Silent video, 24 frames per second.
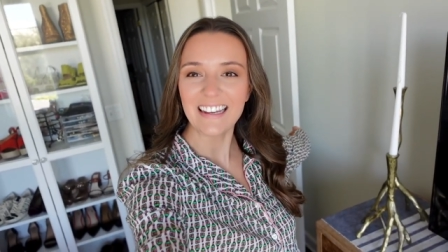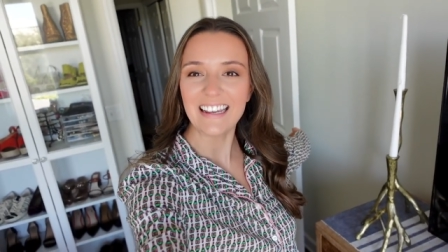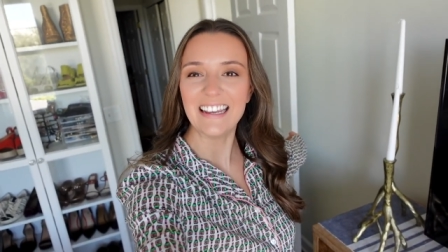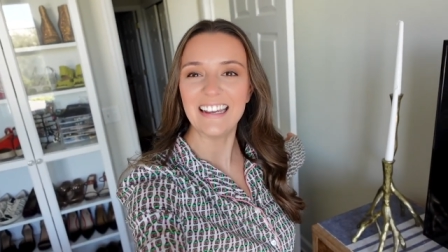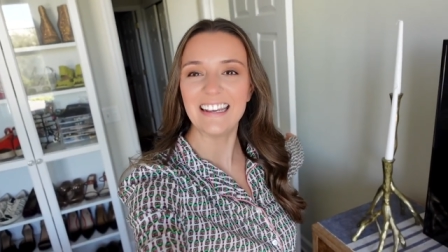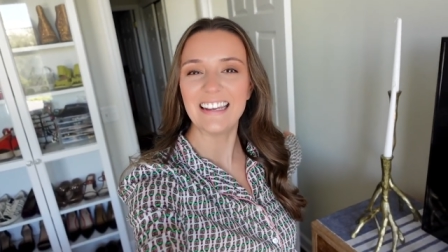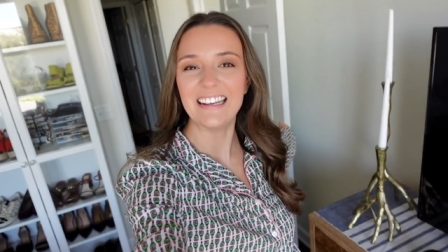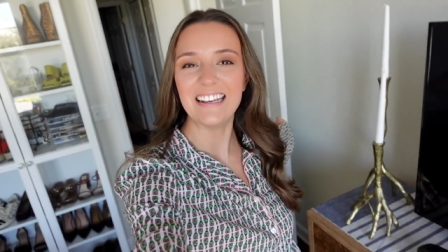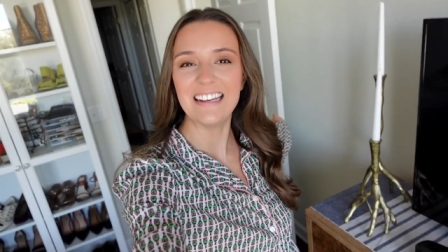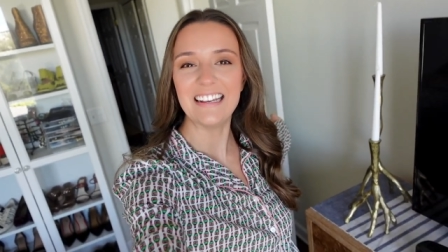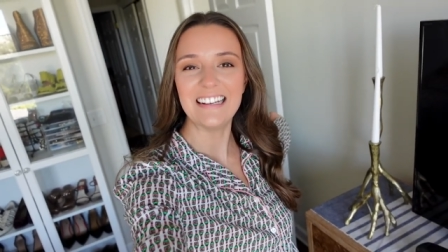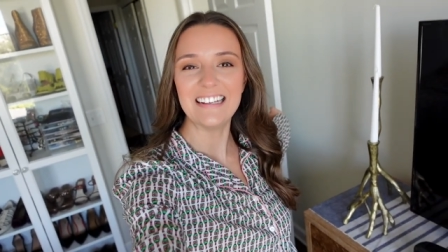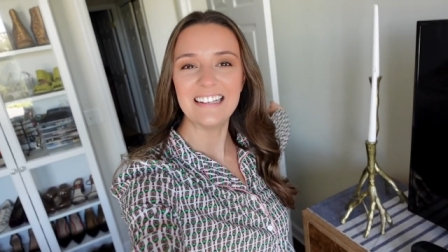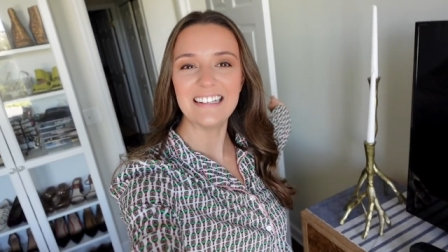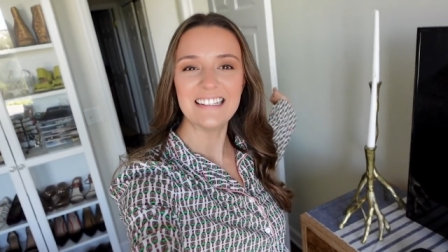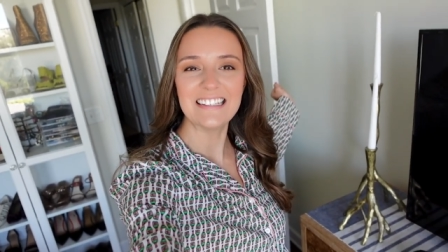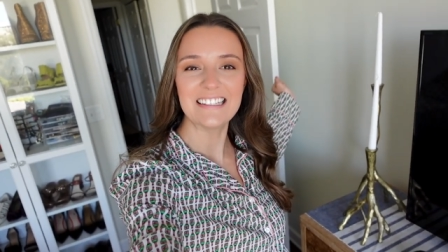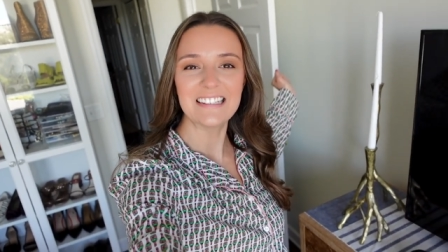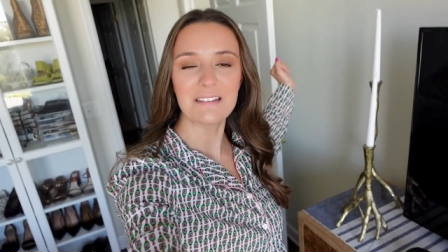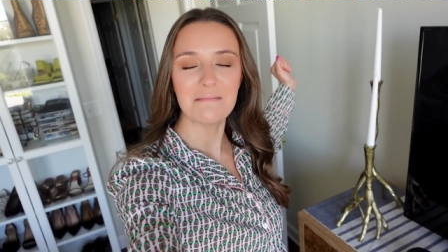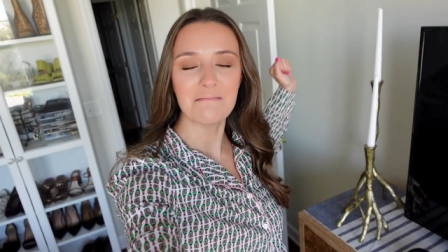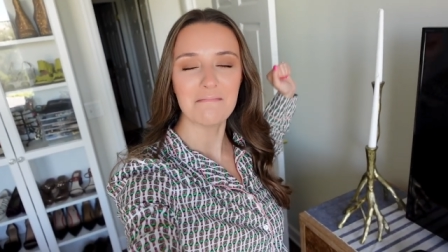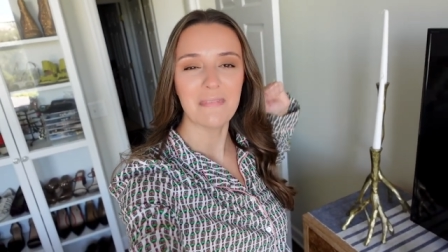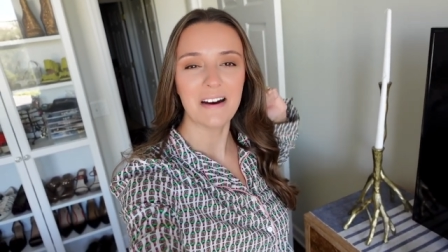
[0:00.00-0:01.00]
It
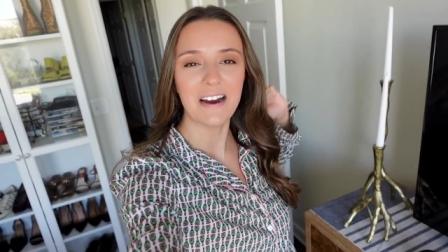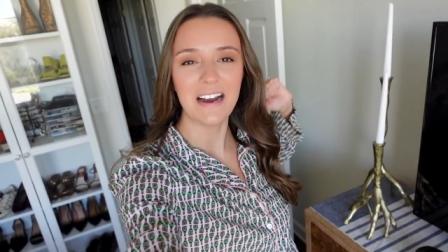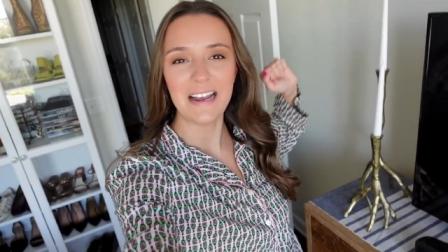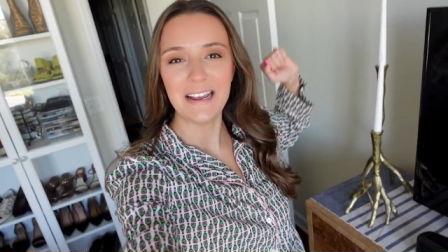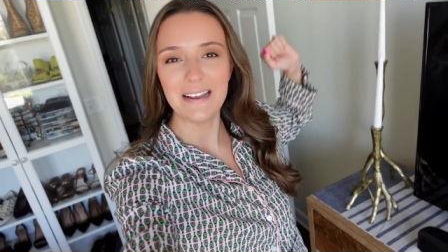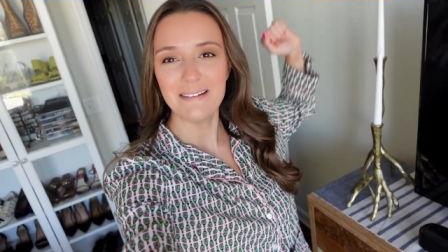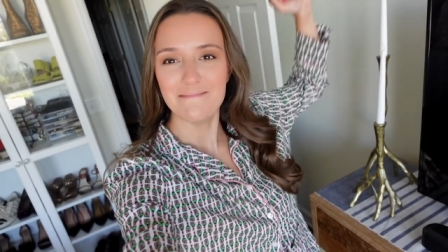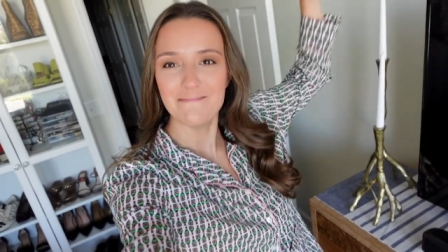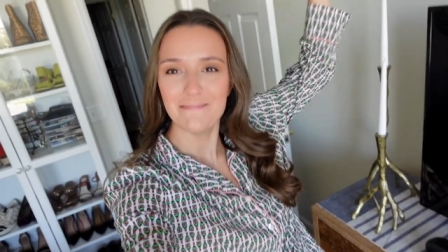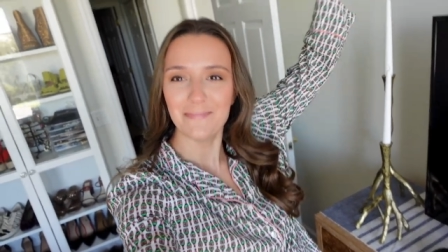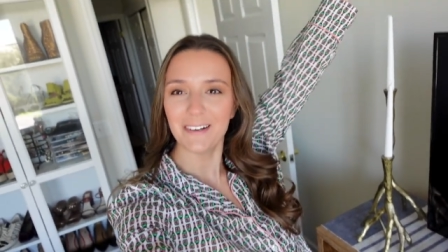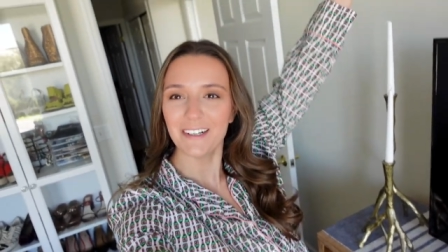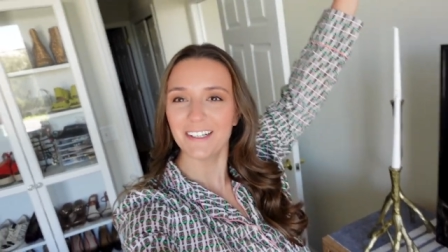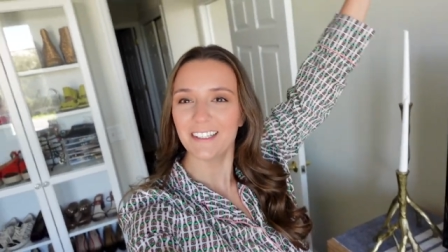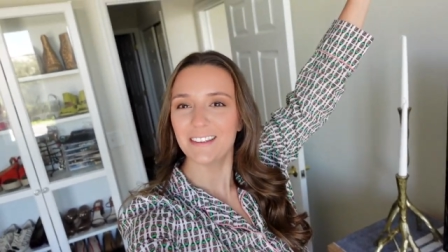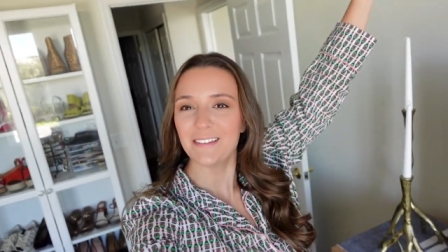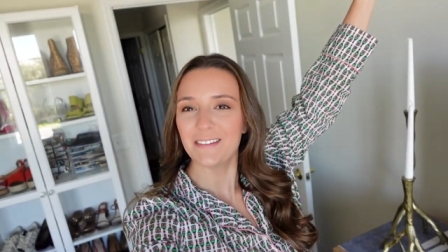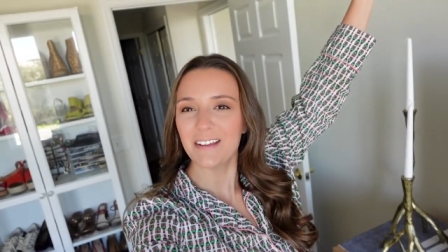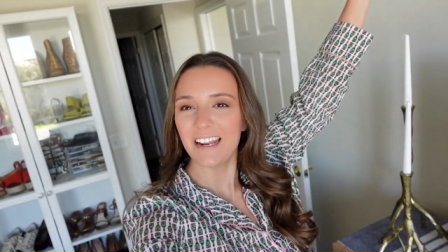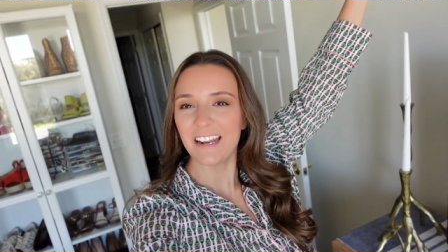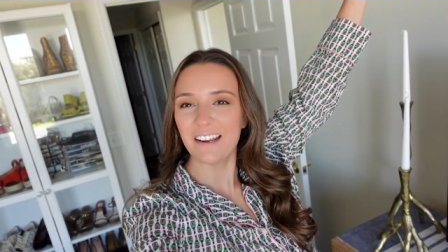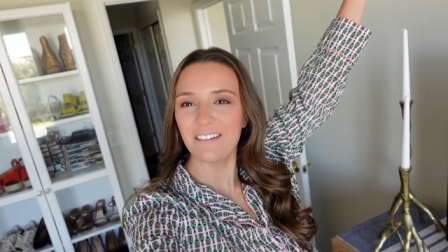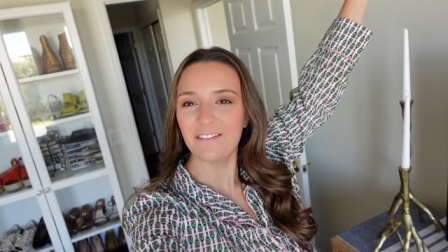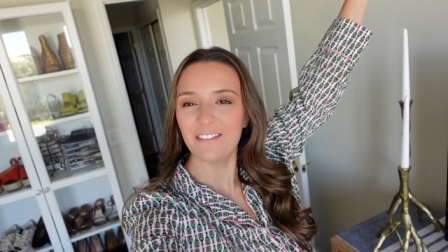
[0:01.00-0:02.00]
is my
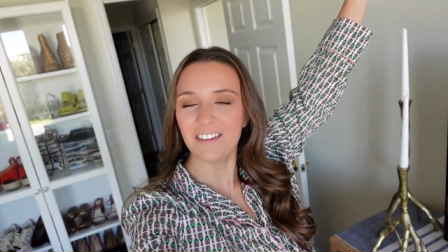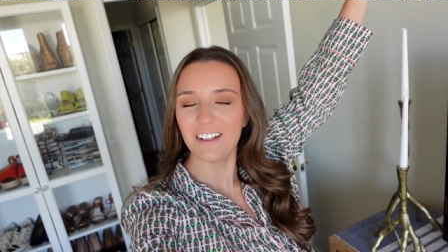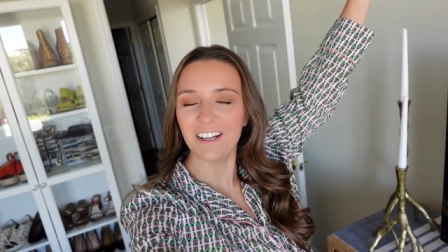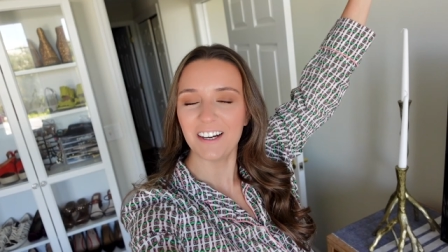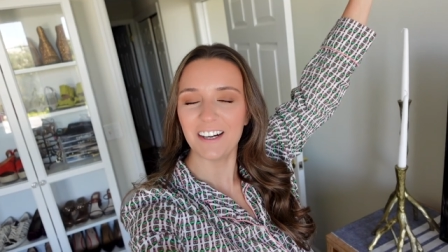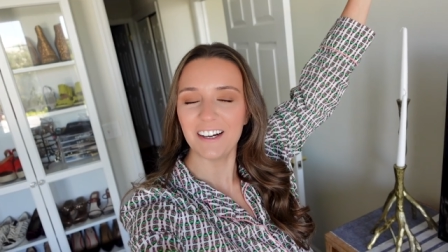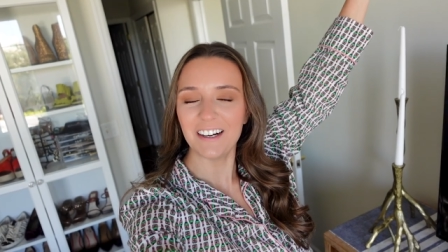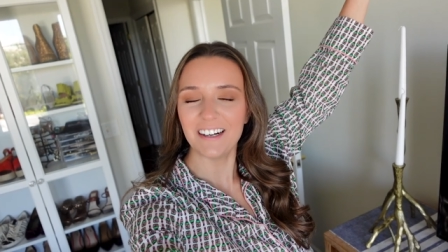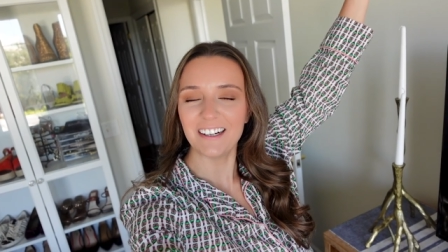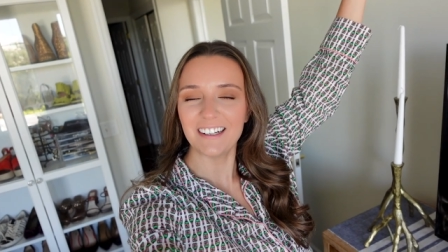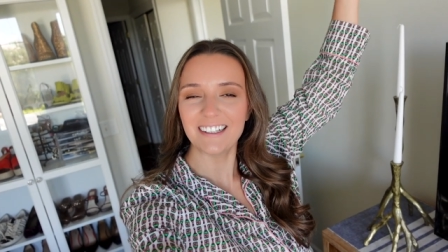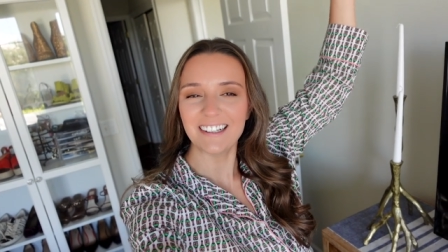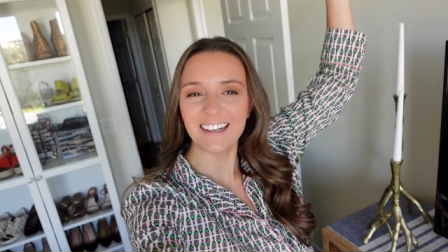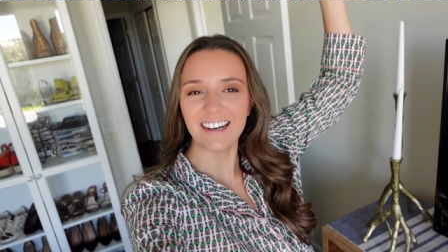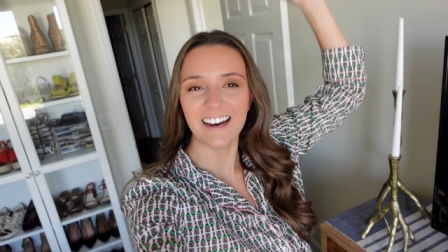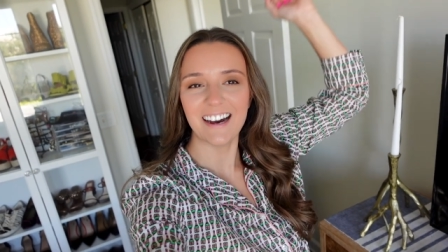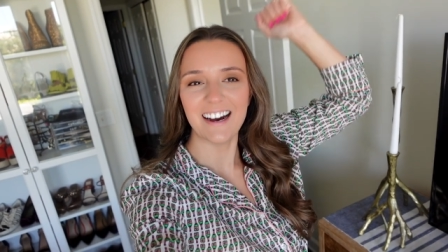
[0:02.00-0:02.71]
birthday vlog.